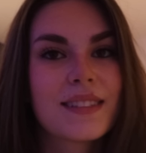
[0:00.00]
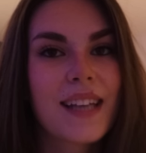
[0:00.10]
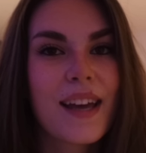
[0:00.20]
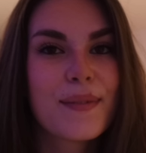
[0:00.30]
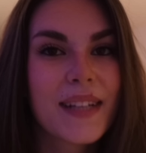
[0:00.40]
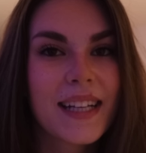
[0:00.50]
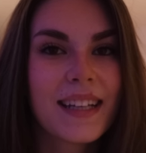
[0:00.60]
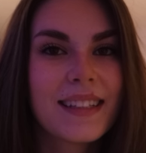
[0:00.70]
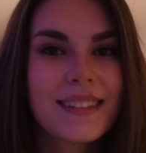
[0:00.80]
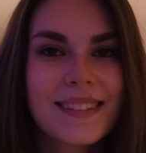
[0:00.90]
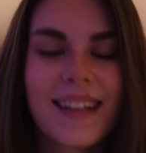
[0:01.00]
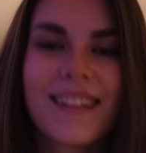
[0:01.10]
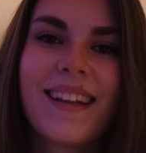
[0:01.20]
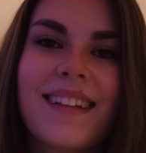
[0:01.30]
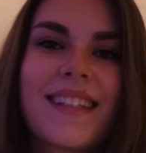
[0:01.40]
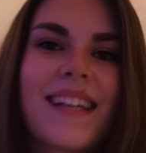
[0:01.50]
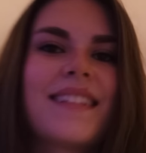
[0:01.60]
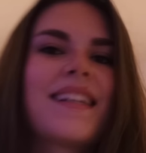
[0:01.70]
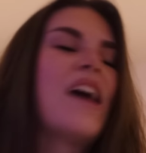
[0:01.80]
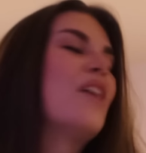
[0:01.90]
10 minutes and then take it
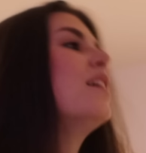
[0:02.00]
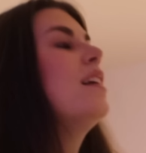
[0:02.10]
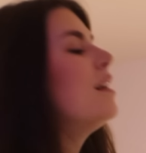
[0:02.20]
down.